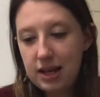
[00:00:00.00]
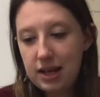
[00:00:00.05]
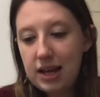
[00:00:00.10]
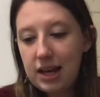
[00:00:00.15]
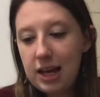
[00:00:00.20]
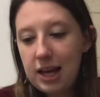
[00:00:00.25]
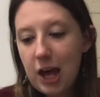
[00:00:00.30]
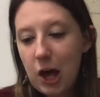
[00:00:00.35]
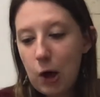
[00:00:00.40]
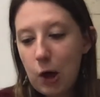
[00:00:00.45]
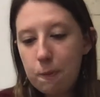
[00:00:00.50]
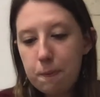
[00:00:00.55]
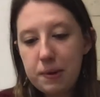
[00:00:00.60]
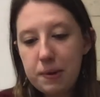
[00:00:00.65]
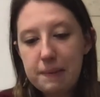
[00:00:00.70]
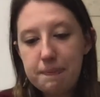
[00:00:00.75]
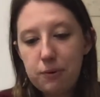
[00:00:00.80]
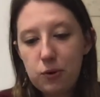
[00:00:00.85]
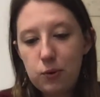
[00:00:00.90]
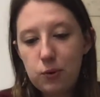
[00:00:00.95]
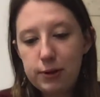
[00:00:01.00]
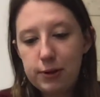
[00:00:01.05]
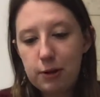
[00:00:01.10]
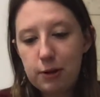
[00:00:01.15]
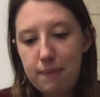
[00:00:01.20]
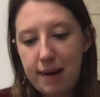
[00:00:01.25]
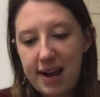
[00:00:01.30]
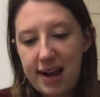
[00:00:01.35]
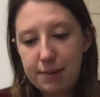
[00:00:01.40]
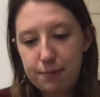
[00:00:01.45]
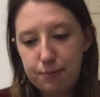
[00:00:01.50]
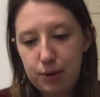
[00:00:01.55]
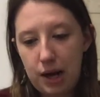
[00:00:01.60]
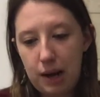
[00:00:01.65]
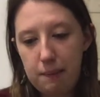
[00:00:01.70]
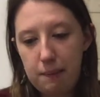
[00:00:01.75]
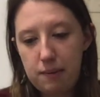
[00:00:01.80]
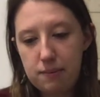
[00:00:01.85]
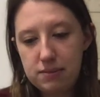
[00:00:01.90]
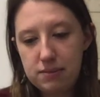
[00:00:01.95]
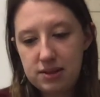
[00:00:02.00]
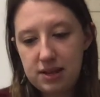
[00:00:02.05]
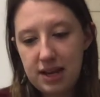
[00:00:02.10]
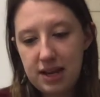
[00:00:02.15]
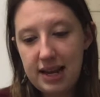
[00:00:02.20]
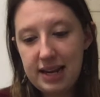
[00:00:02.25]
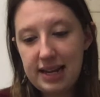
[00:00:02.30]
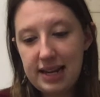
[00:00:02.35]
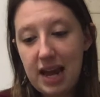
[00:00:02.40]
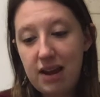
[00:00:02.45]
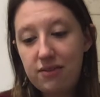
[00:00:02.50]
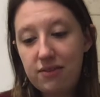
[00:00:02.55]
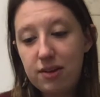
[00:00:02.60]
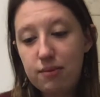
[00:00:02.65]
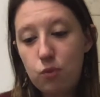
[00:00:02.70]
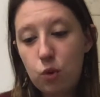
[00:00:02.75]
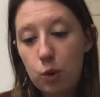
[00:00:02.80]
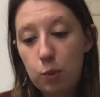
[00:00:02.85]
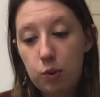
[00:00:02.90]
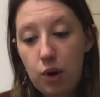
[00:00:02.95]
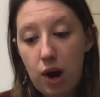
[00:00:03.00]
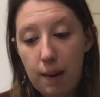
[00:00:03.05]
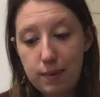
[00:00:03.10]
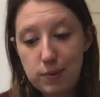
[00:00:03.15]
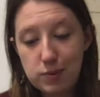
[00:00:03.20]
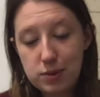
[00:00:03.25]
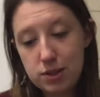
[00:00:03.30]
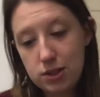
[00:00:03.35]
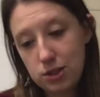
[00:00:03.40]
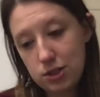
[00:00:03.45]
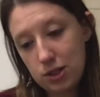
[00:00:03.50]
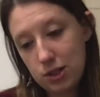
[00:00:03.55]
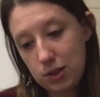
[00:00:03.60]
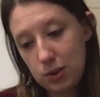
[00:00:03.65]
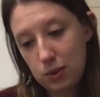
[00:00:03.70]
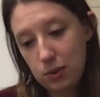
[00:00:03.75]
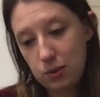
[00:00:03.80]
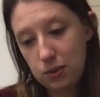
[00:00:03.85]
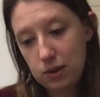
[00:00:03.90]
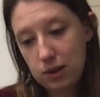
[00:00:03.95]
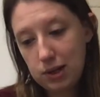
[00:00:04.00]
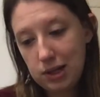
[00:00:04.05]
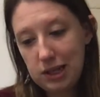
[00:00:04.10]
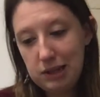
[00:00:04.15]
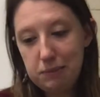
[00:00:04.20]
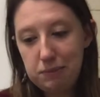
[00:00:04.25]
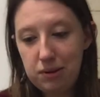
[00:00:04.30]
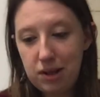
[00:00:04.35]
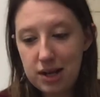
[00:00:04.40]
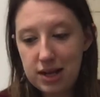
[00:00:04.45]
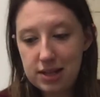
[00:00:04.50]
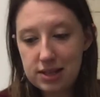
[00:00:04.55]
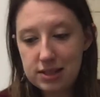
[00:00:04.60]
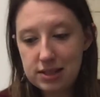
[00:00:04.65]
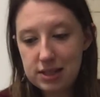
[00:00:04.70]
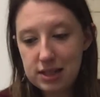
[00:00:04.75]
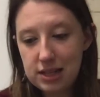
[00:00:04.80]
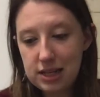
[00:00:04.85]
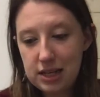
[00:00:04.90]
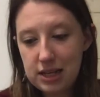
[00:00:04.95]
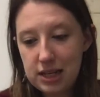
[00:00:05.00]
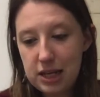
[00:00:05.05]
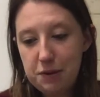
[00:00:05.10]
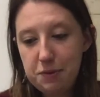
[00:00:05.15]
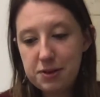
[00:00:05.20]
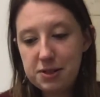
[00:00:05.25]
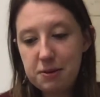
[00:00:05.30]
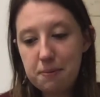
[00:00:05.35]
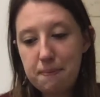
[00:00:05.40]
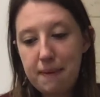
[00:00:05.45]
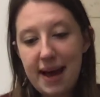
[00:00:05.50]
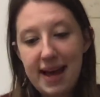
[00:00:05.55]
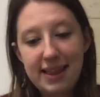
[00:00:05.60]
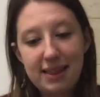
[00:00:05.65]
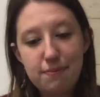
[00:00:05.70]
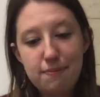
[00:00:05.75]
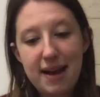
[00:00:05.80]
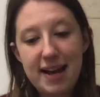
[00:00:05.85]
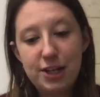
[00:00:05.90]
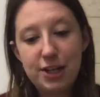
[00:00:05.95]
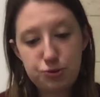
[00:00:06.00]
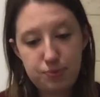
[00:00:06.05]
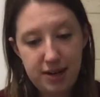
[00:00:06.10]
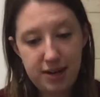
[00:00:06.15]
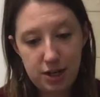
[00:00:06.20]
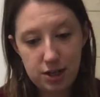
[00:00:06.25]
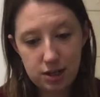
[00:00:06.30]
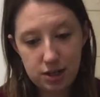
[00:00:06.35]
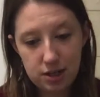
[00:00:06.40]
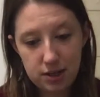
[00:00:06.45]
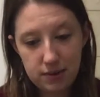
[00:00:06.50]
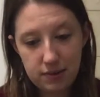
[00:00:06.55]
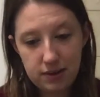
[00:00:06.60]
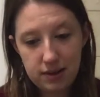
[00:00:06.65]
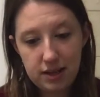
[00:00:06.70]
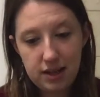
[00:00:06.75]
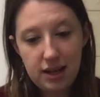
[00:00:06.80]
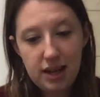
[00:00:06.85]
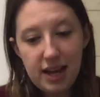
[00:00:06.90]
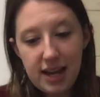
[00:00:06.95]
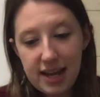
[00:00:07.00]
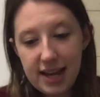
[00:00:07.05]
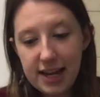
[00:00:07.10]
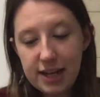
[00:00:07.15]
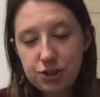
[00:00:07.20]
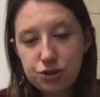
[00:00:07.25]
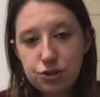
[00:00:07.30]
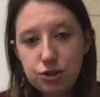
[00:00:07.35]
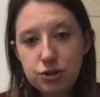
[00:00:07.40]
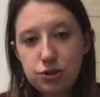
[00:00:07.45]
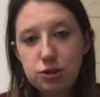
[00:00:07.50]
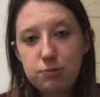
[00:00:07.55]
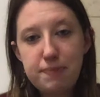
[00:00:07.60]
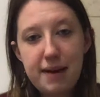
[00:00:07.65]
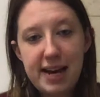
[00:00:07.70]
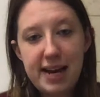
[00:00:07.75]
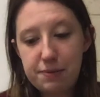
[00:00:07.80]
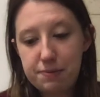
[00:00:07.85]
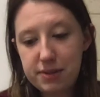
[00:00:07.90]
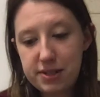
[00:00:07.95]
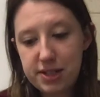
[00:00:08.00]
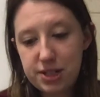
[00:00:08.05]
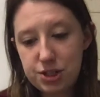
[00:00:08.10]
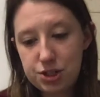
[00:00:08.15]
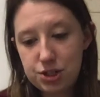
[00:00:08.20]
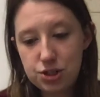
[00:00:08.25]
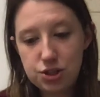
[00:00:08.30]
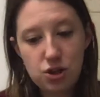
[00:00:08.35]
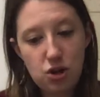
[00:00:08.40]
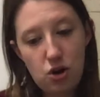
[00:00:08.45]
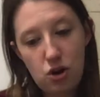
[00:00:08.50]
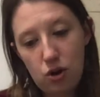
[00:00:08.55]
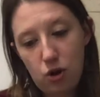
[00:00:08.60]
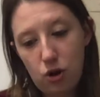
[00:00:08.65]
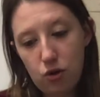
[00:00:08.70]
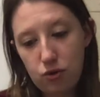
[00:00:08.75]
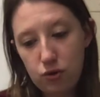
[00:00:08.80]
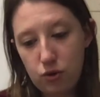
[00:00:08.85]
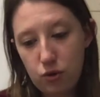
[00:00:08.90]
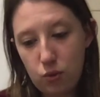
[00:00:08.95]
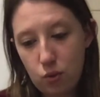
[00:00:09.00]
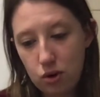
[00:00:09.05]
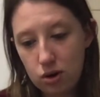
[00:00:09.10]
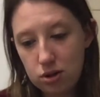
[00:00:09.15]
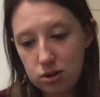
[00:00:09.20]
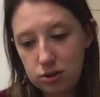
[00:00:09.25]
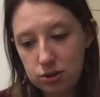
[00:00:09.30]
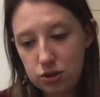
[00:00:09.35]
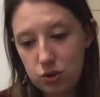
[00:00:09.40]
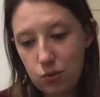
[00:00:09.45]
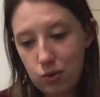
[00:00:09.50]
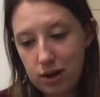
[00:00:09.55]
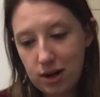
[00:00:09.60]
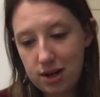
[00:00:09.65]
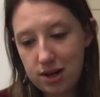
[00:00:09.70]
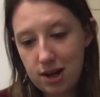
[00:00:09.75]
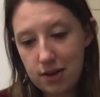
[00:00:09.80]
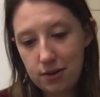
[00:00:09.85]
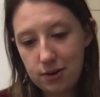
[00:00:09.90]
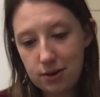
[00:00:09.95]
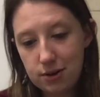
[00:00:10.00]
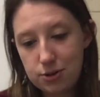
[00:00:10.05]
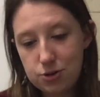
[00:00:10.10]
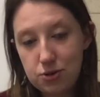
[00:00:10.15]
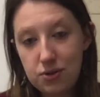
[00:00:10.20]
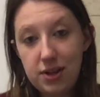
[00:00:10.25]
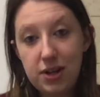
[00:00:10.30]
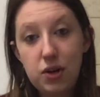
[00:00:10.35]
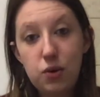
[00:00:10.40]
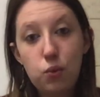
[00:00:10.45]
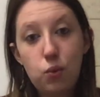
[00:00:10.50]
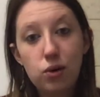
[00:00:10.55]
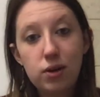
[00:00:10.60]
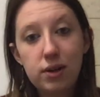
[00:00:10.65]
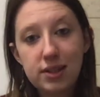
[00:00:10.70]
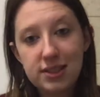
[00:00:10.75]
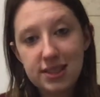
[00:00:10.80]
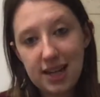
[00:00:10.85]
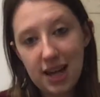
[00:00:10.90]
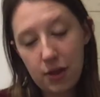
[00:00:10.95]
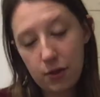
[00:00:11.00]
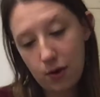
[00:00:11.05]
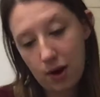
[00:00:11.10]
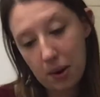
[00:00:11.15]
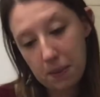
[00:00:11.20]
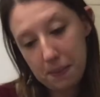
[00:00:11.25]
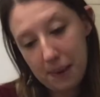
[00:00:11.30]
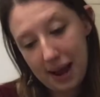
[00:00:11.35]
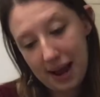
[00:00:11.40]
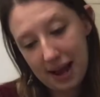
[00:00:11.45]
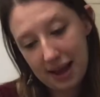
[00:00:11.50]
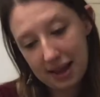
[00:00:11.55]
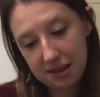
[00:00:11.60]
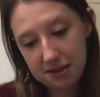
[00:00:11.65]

He helped people with their math problems and gave them more problems to do. Plus, he was a math matchmaker. He introduced mathematicians all over the world to one another so they could work together on math.